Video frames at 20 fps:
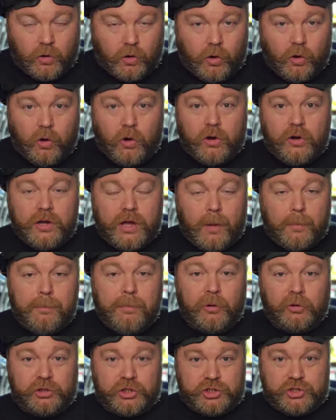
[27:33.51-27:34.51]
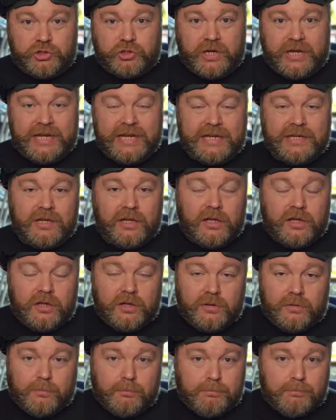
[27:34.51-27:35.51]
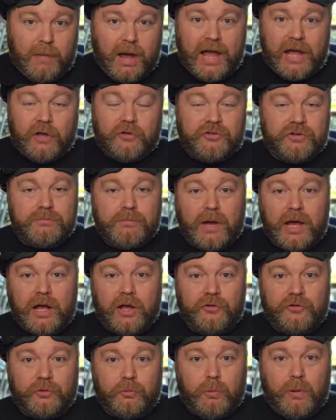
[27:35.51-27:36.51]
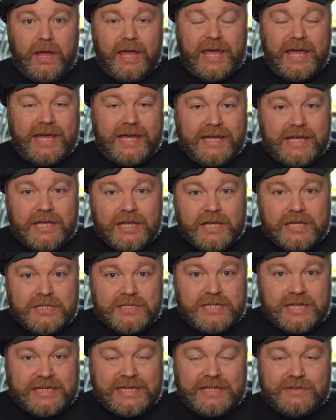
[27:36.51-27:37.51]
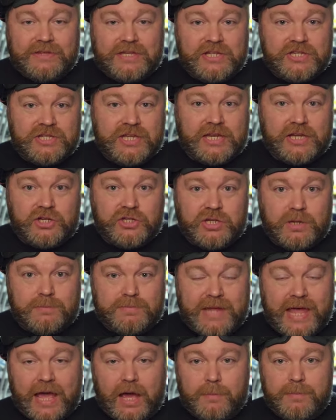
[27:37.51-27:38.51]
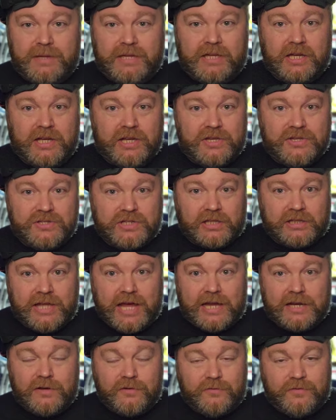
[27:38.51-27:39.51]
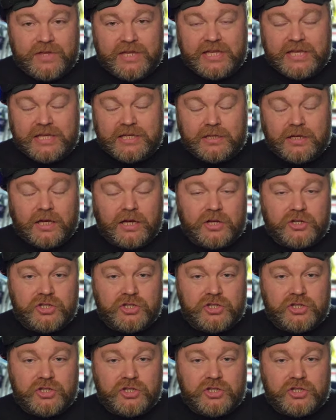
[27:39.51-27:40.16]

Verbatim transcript: on a bullet train miles and miles away to get these things shipped out because a lot of the uh,